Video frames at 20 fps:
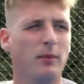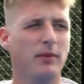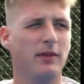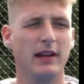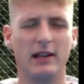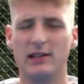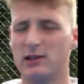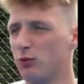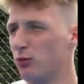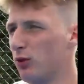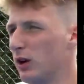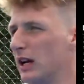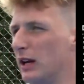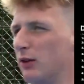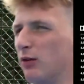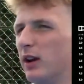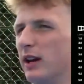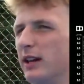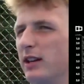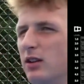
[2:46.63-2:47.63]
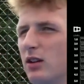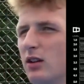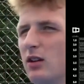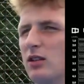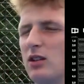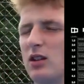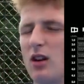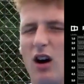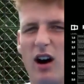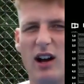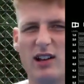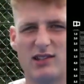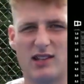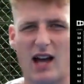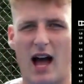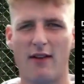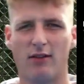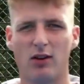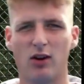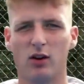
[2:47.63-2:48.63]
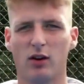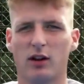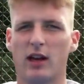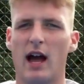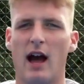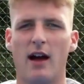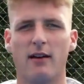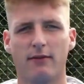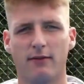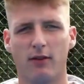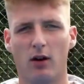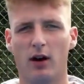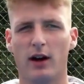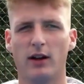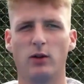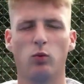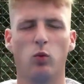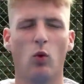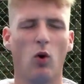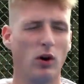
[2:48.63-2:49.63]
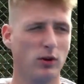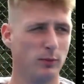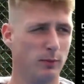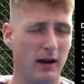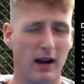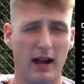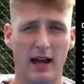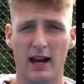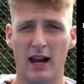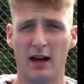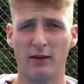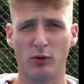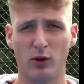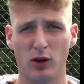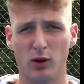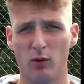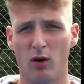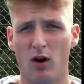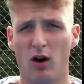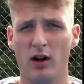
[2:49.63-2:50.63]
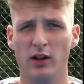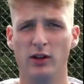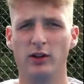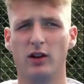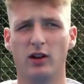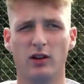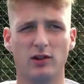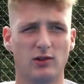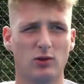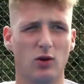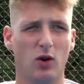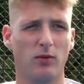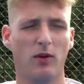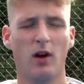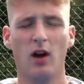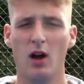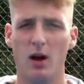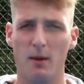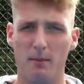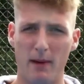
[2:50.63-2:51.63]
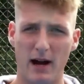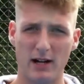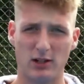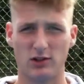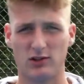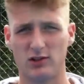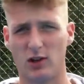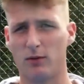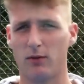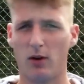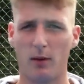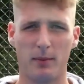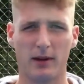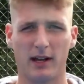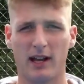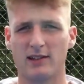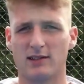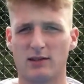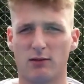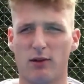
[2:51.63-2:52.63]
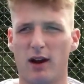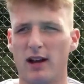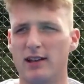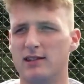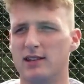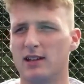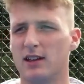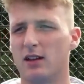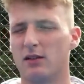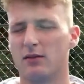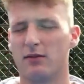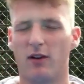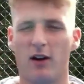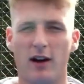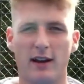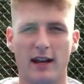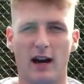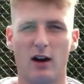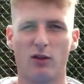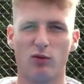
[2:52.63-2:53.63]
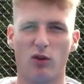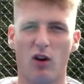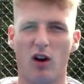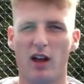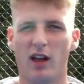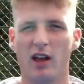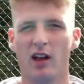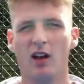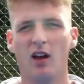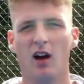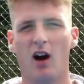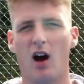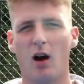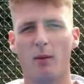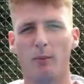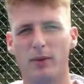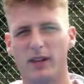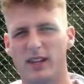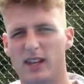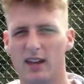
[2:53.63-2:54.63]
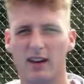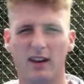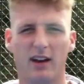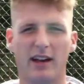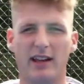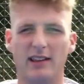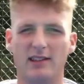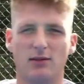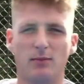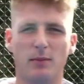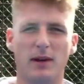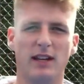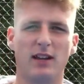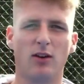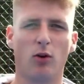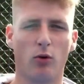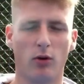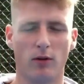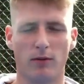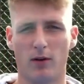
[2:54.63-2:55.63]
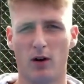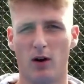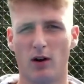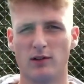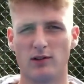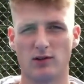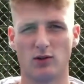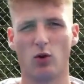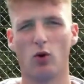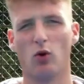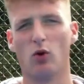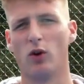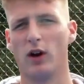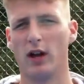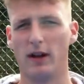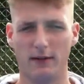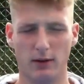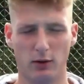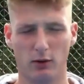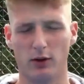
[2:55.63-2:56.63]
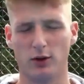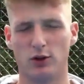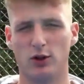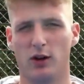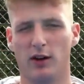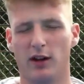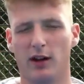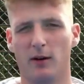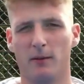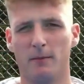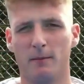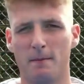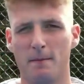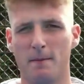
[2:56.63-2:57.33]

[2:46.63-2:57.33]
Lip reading: These are really good guides to have a look at and find what player level you are. You can sort of match yourself up against the rating and then find out, right, I'm beginner, intermediate or advanced, or if you're a junior.